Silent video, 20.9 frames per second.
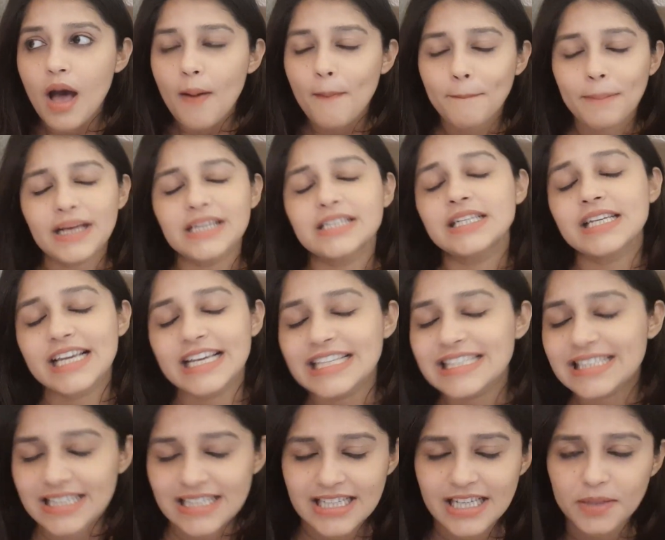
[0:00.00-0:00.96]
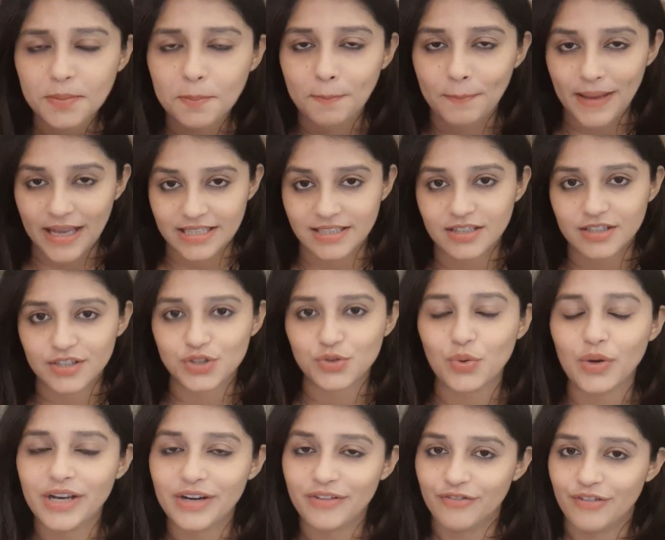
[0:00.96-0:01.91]
But isn't it better
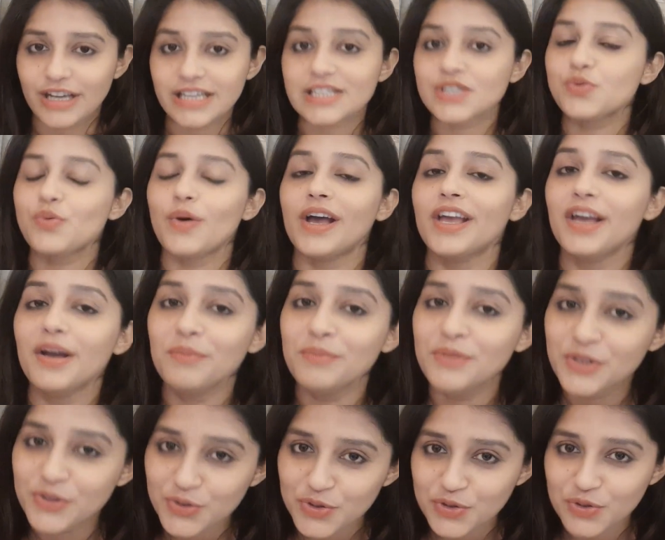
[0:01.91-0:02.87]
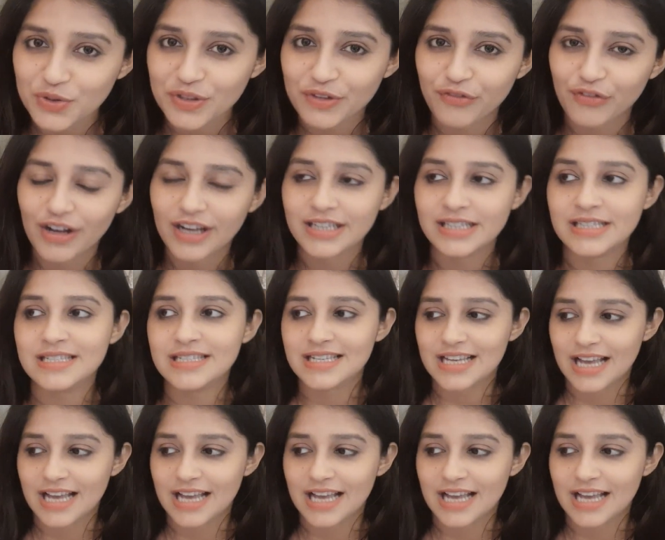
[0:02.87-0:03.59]
to invest via mutual funds?